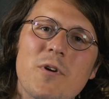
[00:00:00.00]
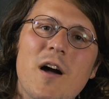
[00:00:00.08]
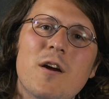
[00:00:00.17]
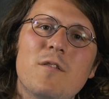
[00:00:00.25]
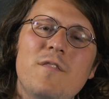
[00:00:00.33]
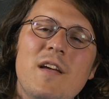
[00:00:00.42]

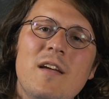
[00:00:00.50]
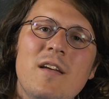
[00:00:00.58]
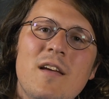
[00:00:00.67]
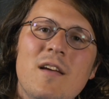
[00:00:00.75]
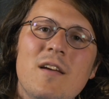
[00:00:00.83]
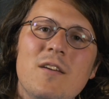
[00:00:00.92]

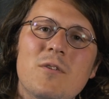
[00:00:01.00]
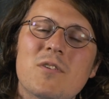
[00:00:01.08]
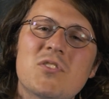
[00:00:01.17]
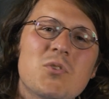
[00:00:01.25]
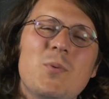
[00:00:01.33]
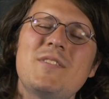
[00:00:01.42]
pornography,
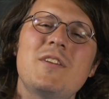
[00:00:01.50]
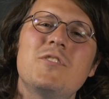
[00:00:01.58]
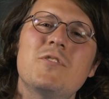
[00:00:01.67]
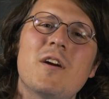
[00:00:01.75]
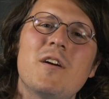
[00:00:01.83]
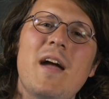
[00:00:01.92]
your
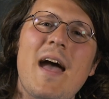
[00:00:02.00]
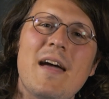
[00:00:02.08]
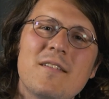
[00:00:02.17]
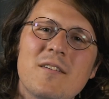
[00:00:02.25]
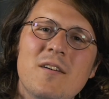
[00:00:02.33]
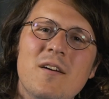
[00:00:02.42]
exquisite trucker
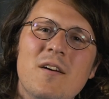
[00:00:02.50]
hat,